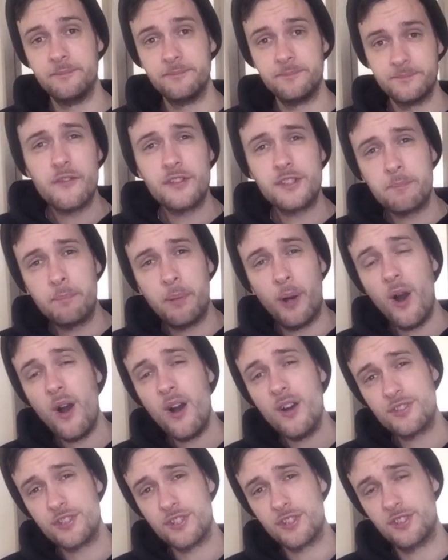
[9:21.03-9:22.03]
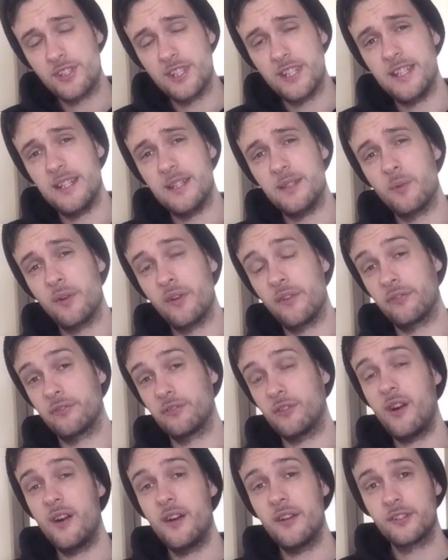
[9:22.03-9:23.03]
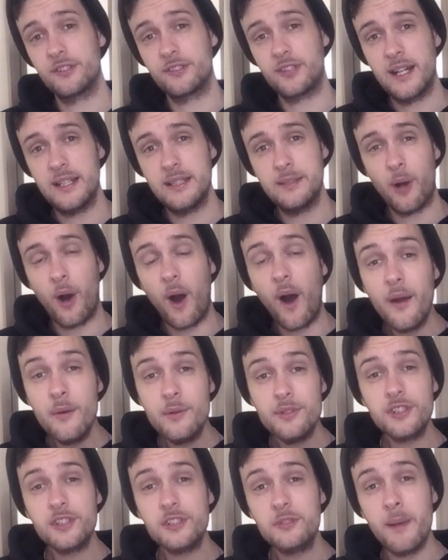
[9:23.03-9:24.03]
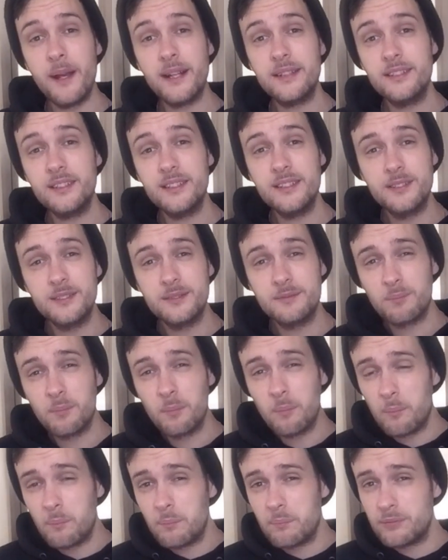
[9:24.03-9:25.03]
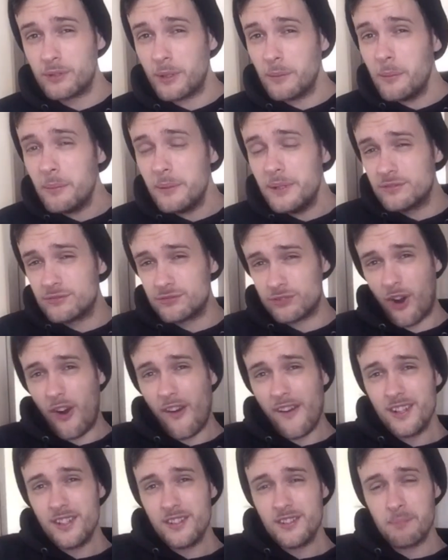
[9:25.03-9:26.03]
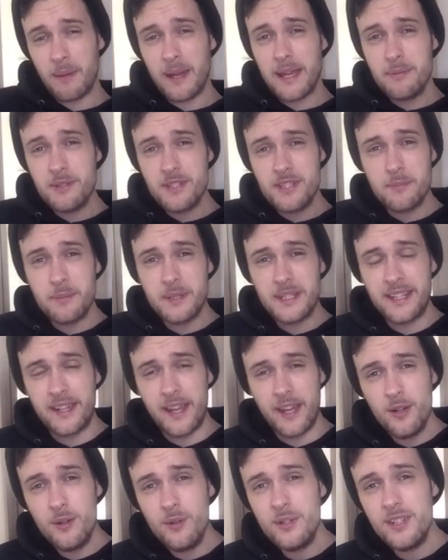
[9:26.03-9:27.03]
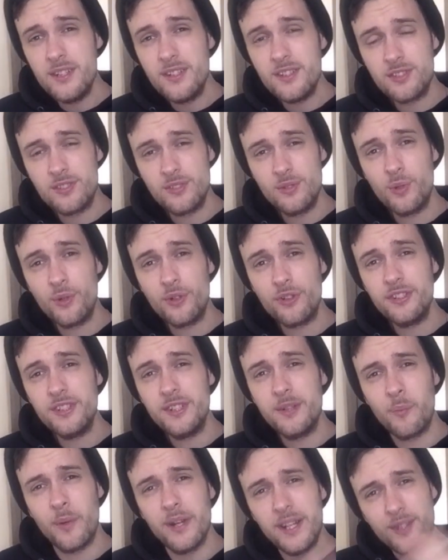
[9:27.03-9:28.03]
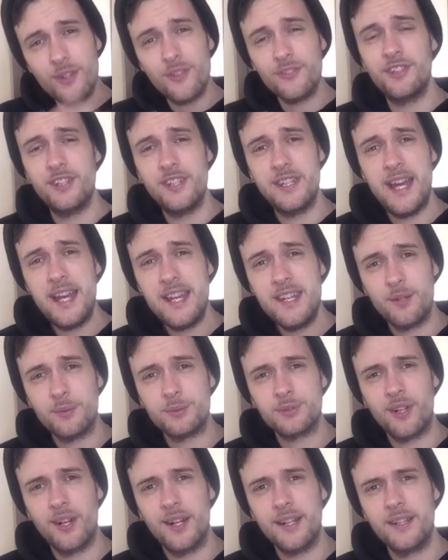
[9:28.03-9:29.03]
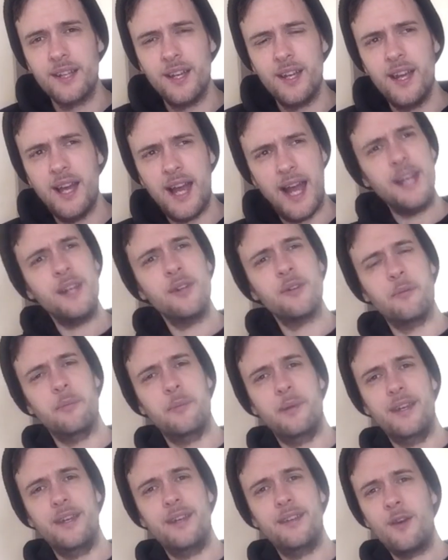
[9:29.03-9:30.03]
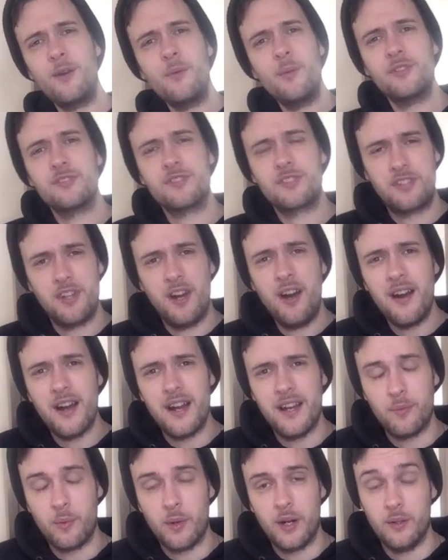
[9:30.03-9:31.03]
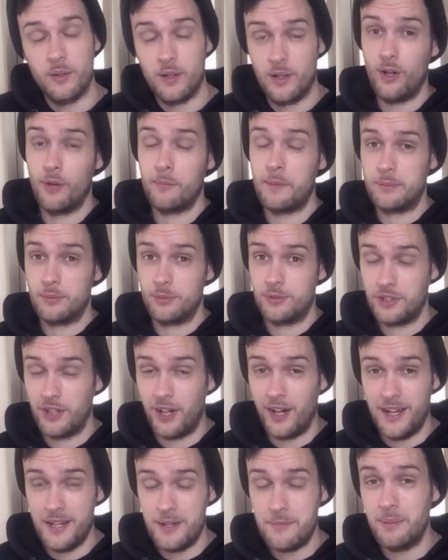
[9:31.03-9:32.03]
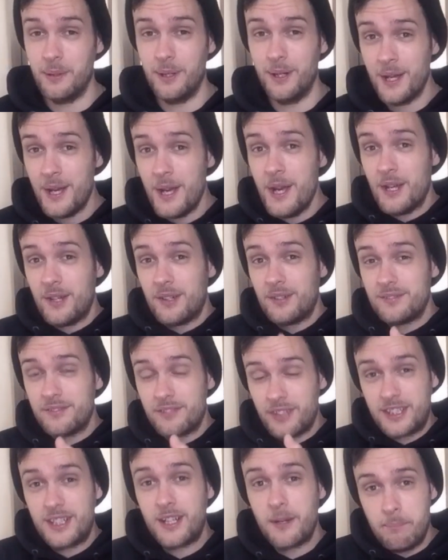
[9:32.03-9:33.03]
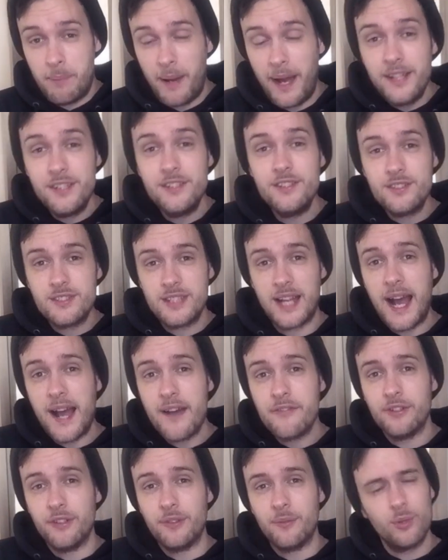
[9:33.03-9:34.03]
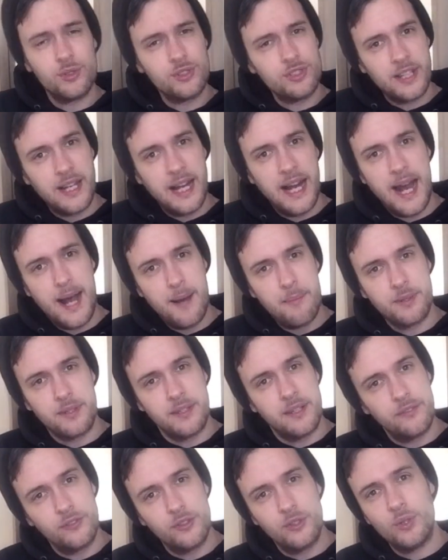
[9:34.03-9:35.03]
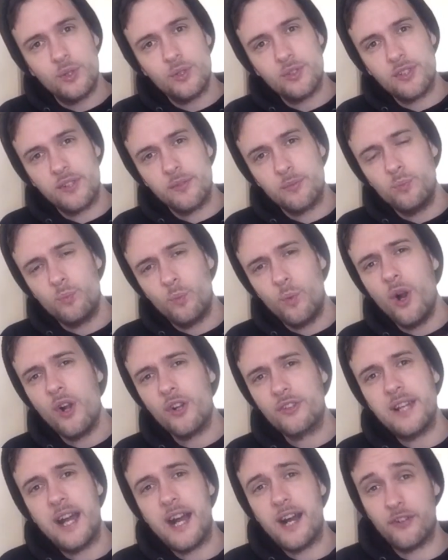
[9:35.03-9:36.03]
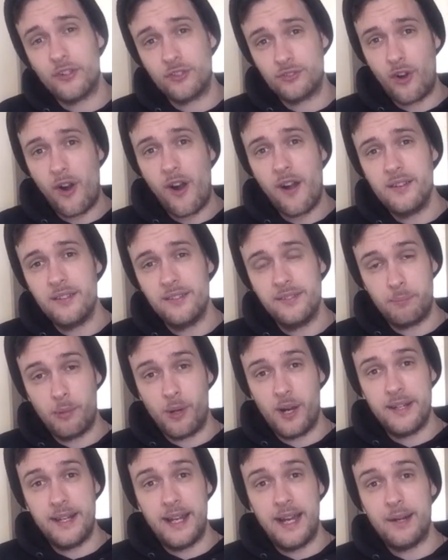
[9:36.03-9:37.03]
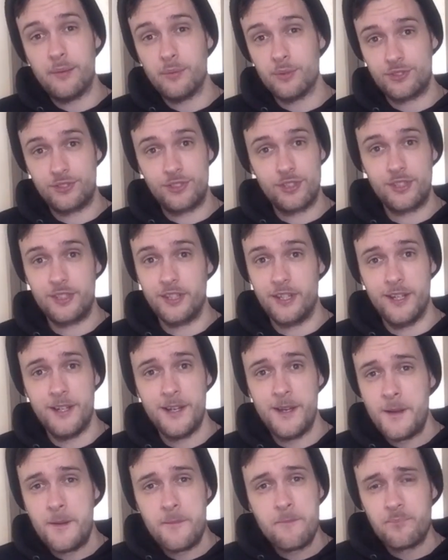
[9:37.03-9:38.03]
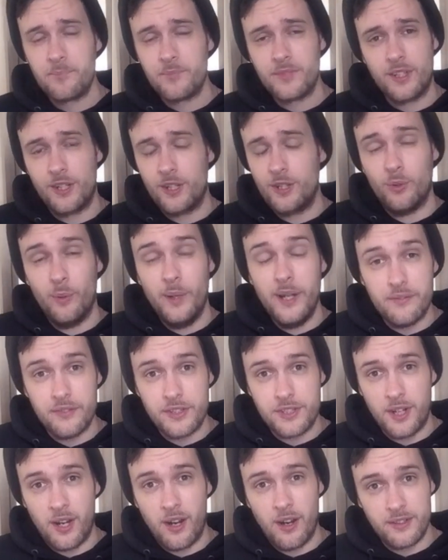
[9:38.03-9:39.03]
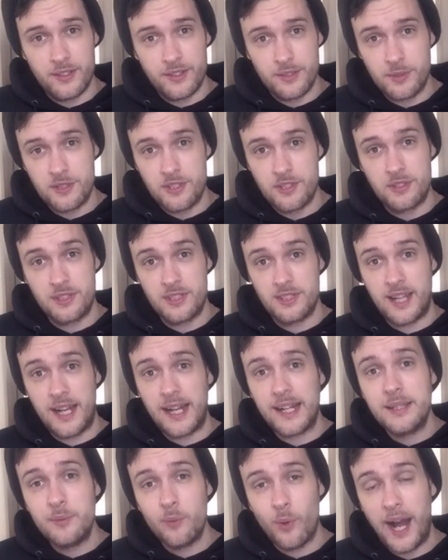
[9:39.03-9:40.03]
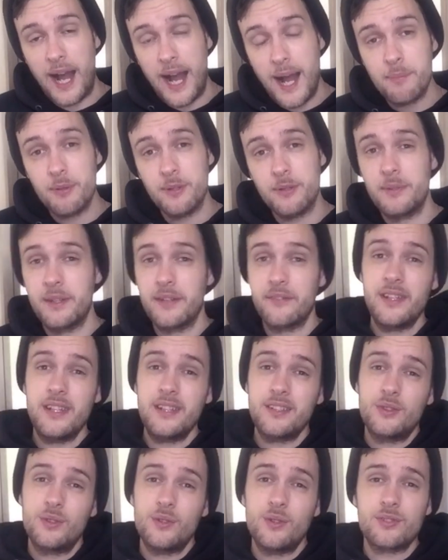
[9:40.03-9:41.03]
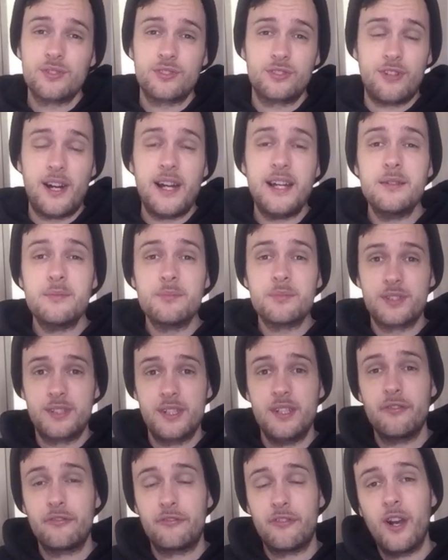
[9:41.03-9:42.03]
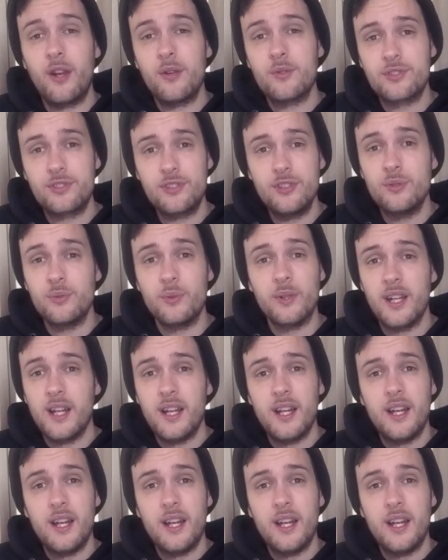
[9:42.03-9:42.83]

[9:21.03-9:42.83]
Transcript: Now, the departure scene with Ryan and Graham, I was expecting probably Ryan maybe to be killed in the story, and when it got to the end I was like, hang on a minute, no one's died. Well, a lot of people died, but the companions haven't. What's going to happen? And of course I'd worked out that Ryan by now was just going to quit the TARDIS, which is exactly what happened, but then of course Graham's going to follow suit.